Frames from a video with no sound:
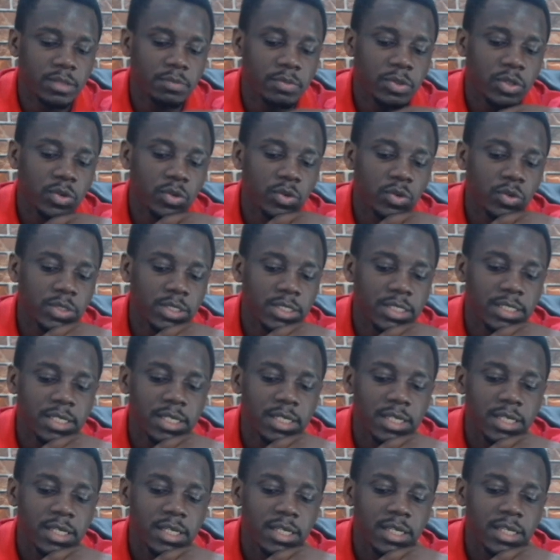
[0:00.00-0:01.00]
Because
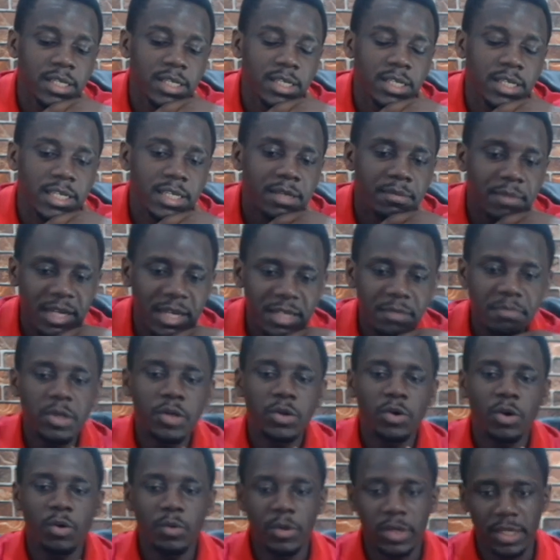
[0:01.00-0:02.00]
he might be
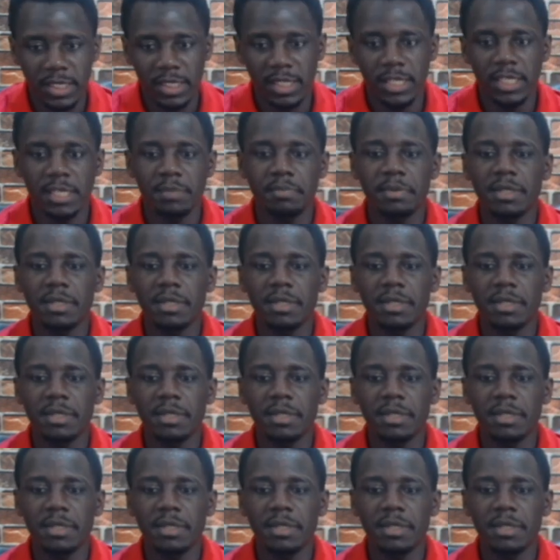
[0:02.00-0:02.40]
knowing it,